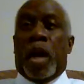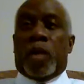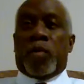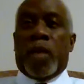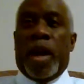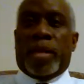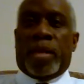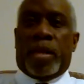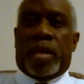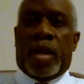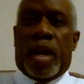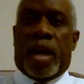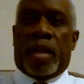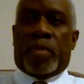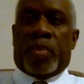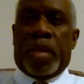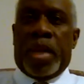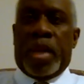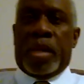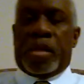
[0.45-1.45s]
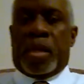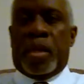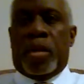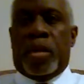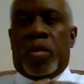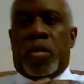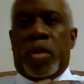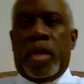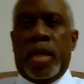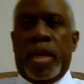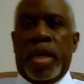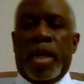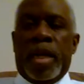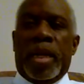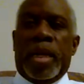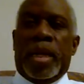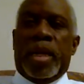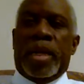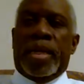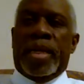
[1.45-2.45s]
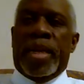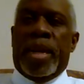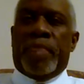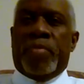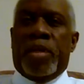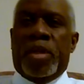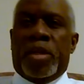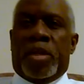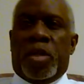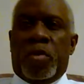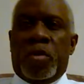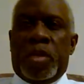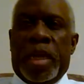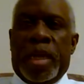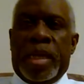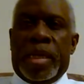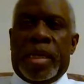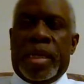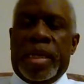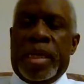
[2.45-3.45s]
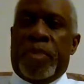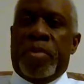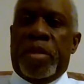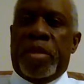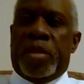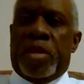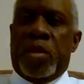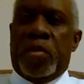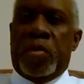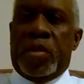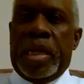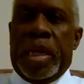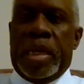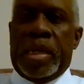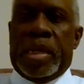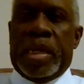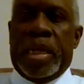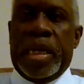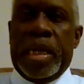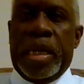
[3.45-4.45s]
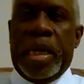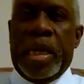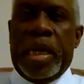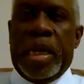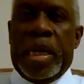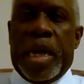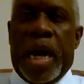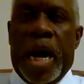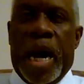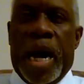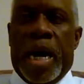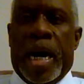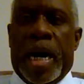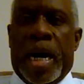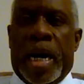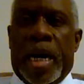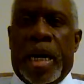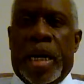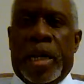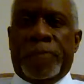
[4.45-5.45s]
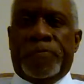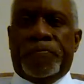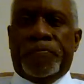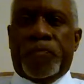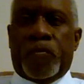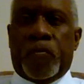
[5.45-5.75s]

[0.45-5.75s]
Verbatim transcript: all right, God bless you. Let me do this. Let me do this. Uh,